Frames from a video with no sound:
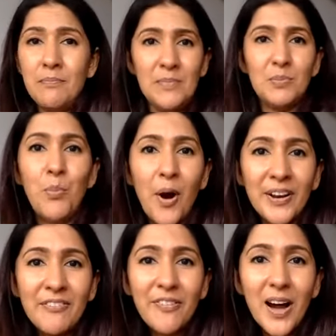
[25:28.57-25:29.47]

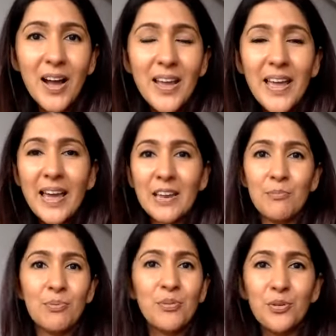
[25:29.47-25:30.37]
modify and
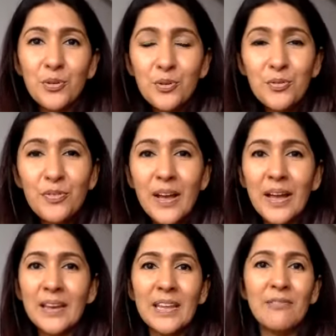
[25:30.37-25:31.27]
improve
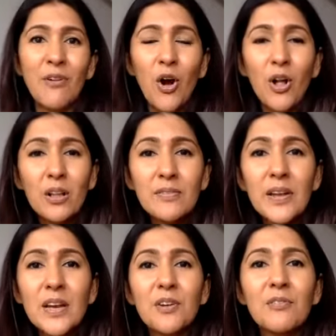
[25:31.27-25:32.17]
and evolve,
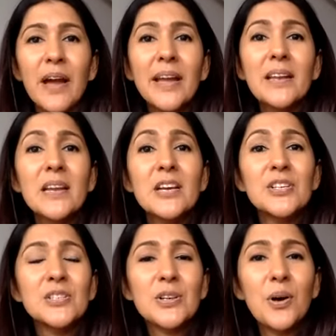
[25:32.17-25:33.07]
right?
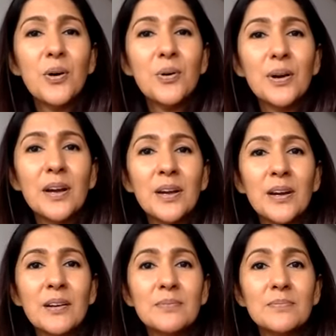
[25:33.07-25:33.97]
So,
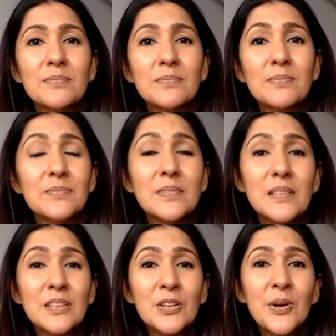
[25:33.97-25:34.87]

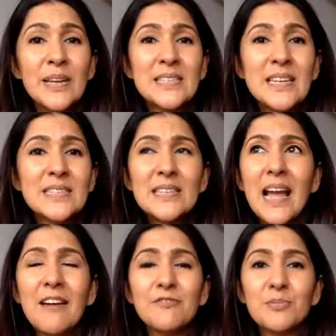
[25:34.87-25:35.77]
it doesn't
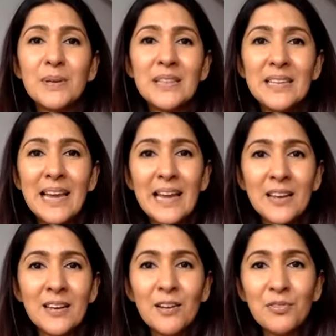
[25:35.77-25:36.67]
have to be the
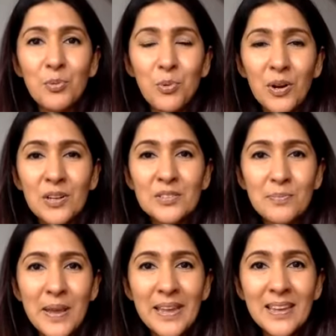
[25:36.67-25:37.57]
end of the world
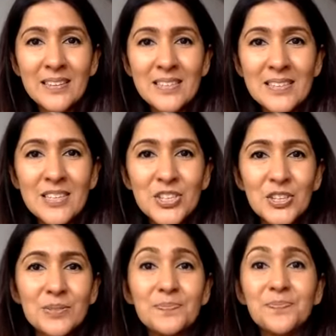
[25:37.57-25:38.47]
making a
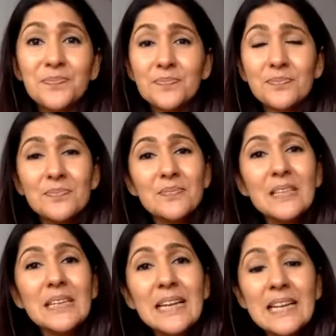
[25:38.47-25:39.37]
decision.
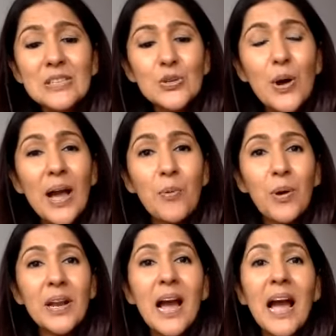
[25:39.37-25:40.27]
And so I
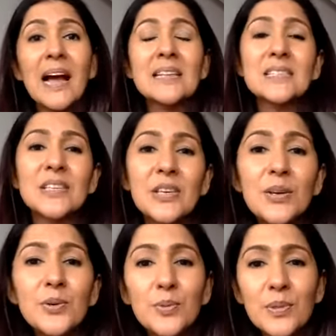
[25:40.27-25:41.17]
want to ask
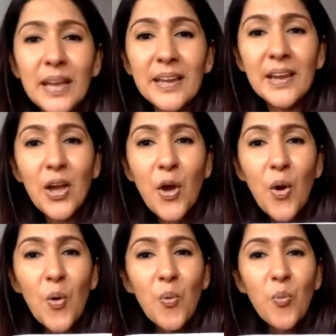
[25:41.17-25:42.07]
you, like,
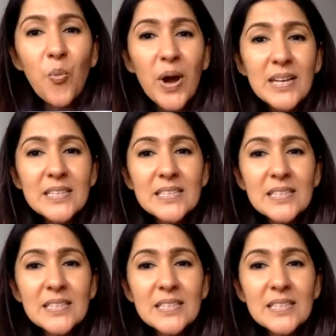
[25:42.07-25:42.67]
what